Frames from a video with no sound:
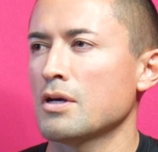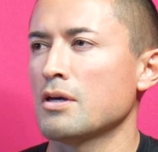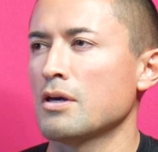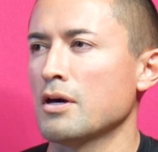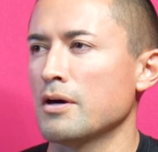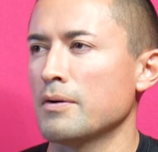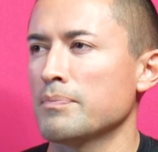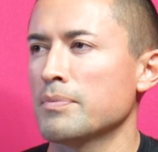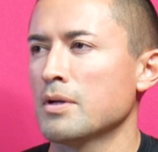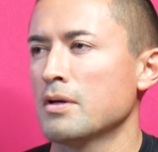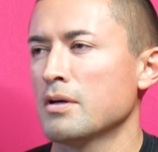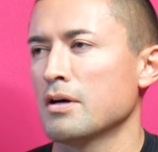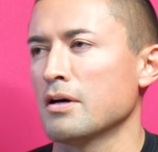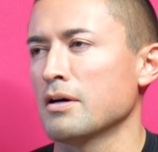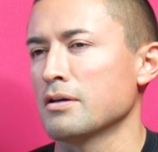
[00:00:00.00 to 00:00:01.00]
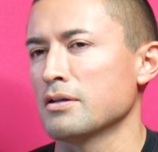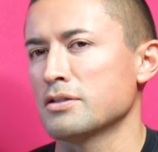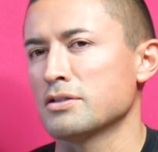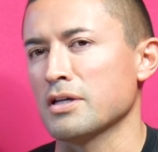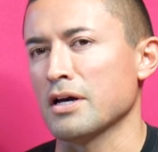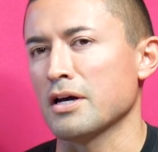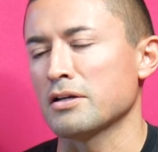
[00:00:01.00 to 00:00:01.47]
Yeah. Uh,
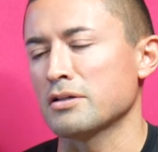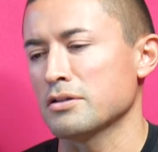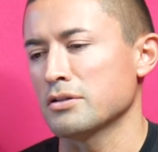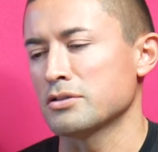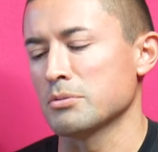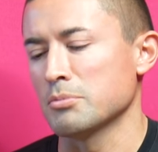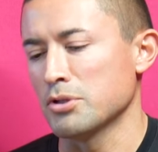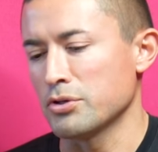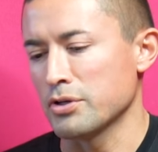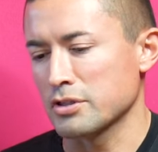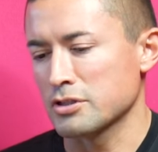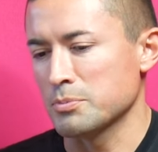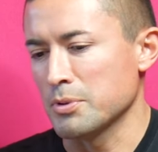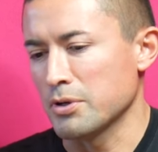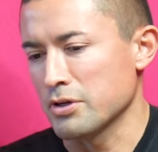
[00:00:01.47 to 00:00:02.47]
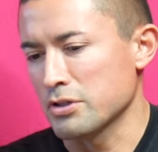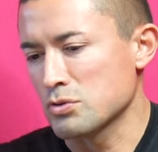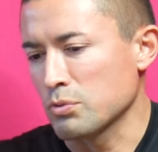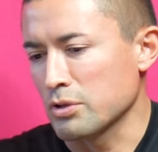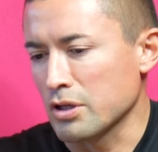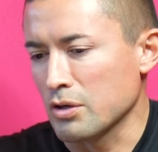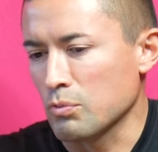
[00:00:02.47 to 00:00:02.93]
see, I had a similar
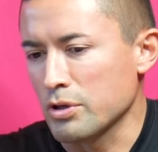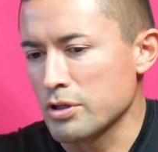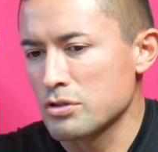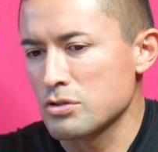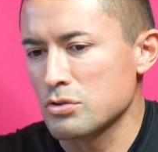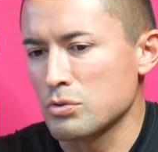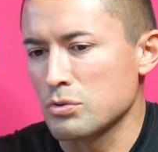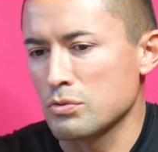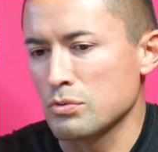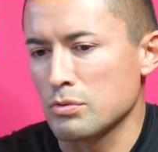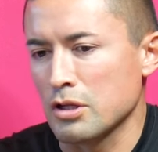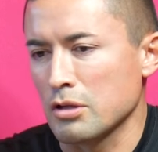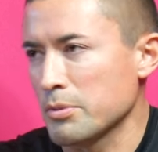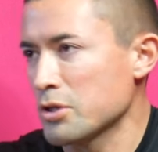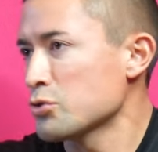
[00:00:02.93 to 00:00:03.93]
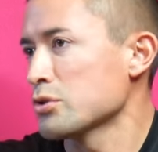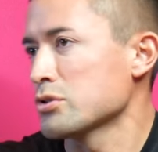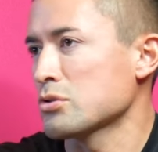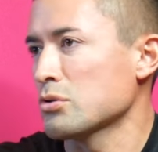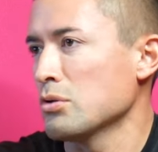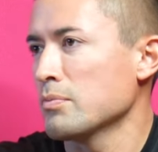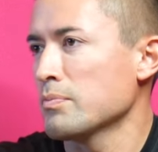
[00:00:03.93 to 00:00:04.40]
experience when I went to elementary
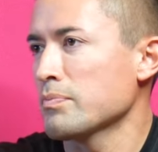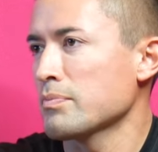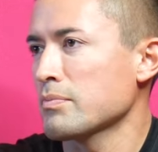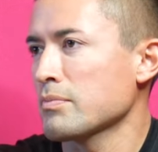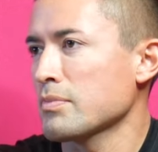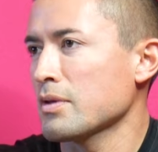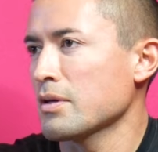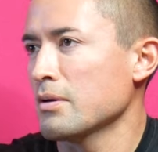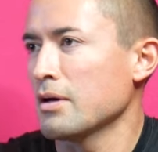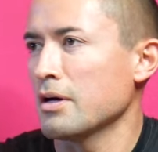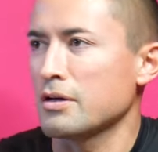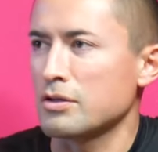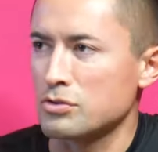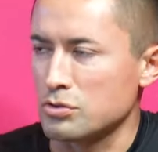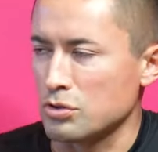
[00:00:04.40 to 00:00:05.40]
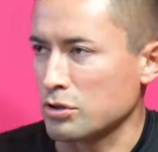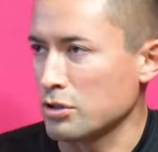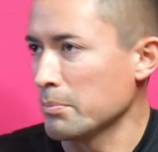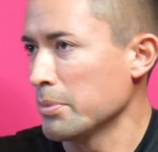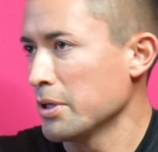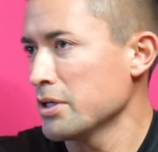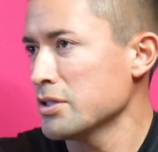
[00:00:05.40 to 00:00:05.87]
school. Yeah. I took
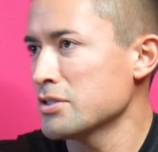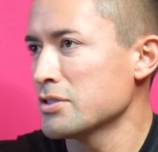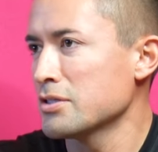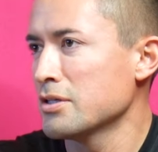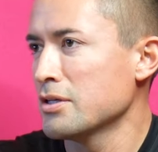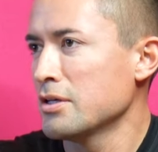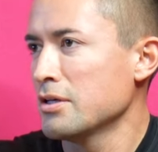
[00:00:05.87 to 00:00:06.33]
the bus.